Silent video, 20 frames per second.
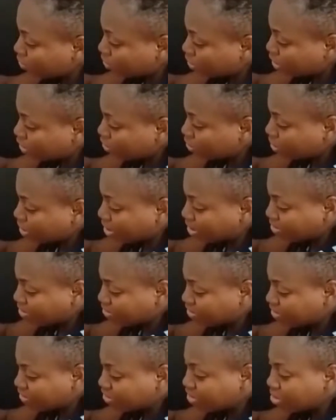for you to have
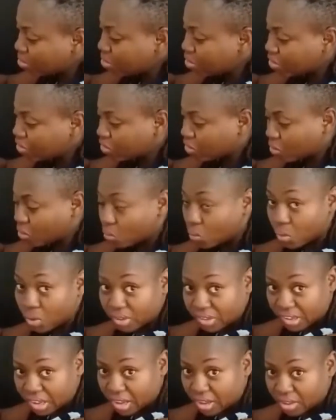50 ml of
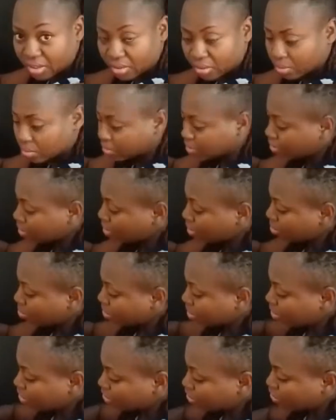water
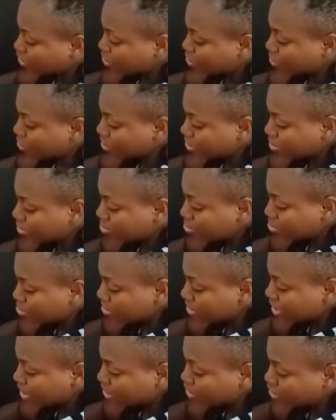because you
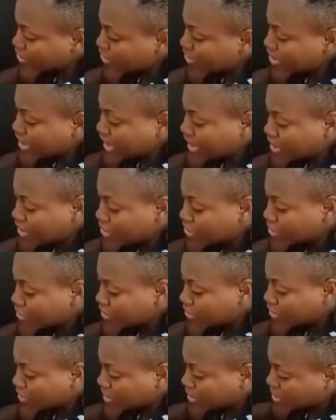will need to
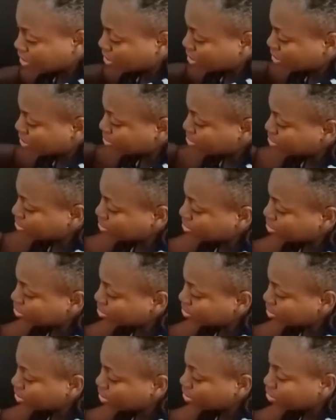dilute
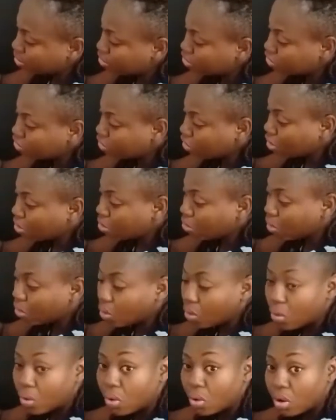some
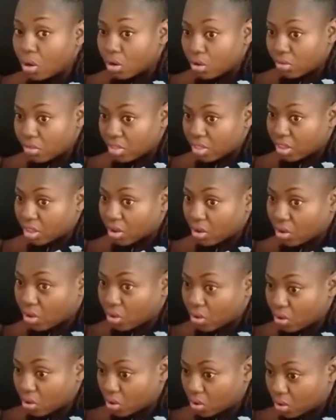or all of the
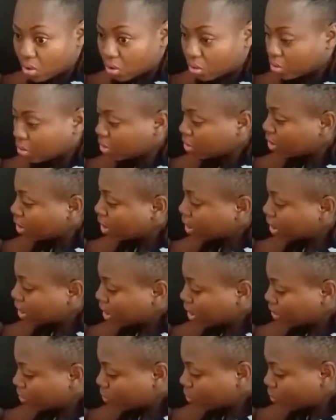color
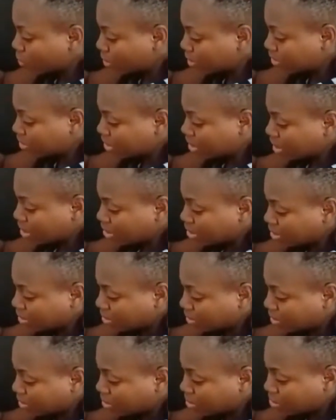in water
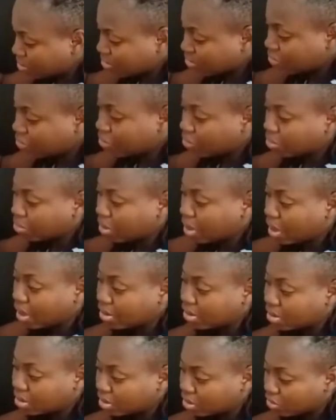before
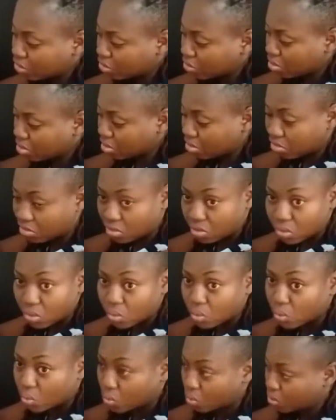adding it to this
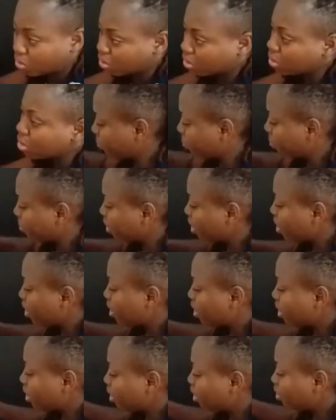one.
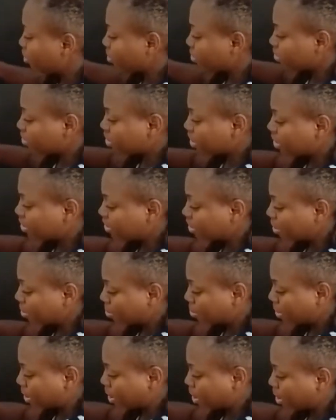In your
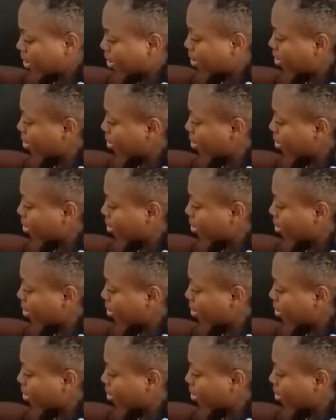starter pack,